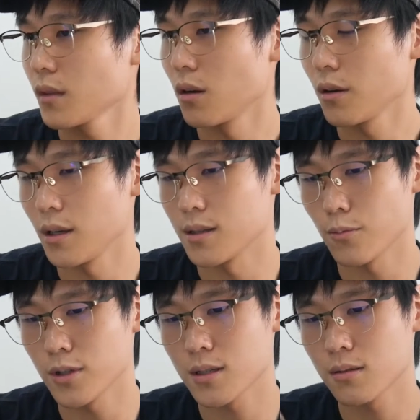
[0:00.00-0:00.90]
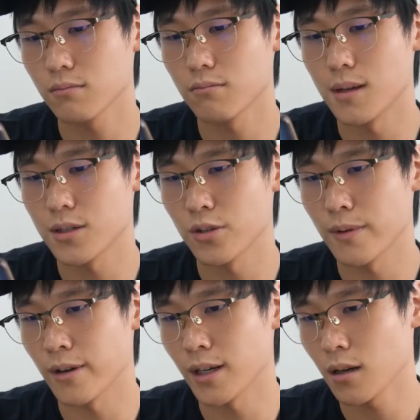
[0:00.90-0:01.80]
Okay, someone's messaging me
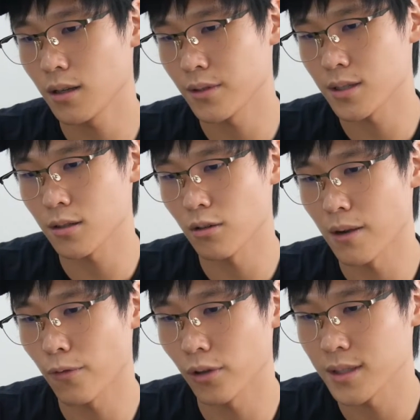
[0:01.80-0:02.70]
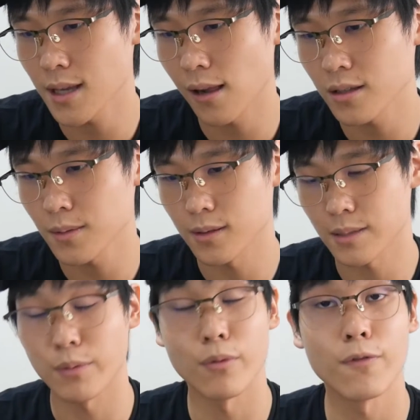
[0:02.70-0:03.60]
right now. Let me just turn my phone on silence because
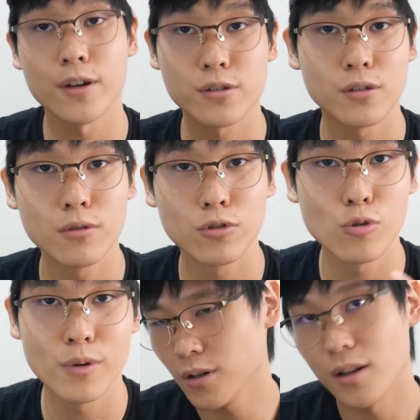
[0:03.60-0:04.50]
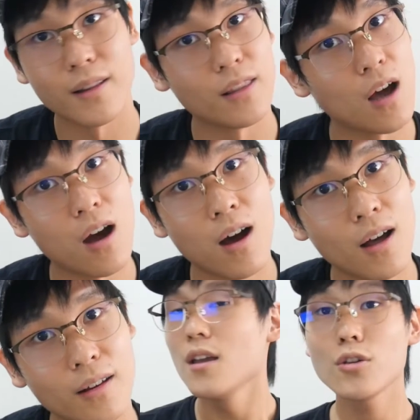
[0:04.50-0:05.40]
I'm a professional YouTuber.
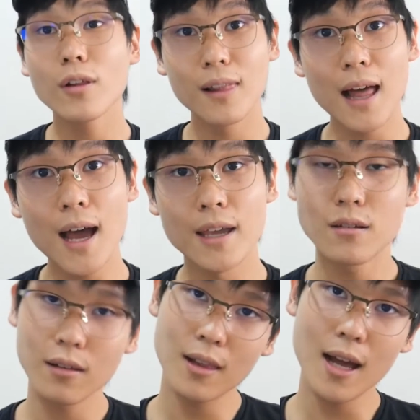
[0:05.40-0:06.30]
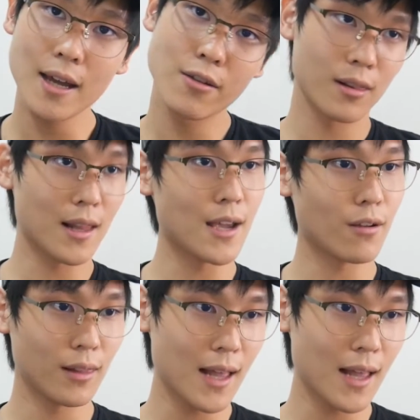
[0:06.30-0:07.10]
Not. You could lie, you could lie, you could lie, you could